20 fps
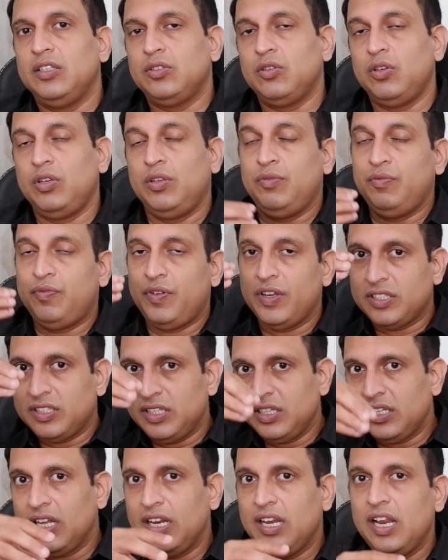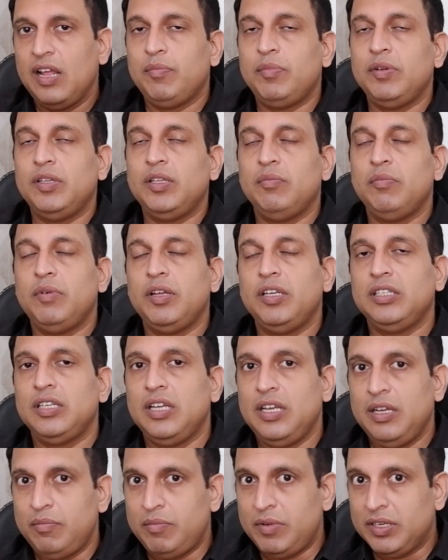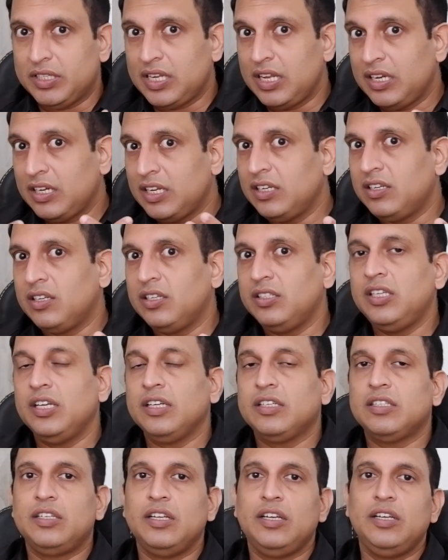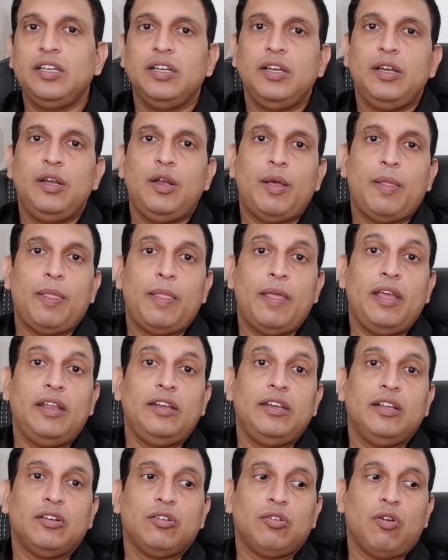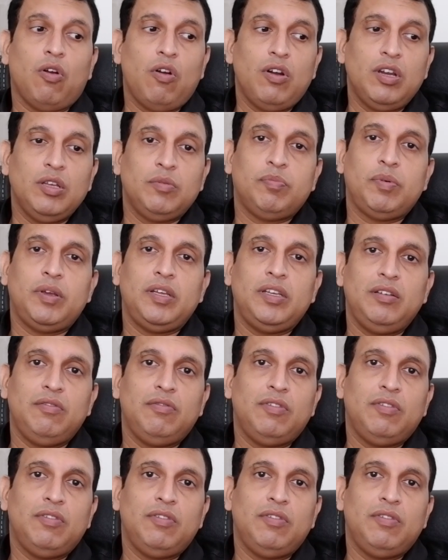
So infection can happen in the mesh, mesh can get rejected, and a chronic pain.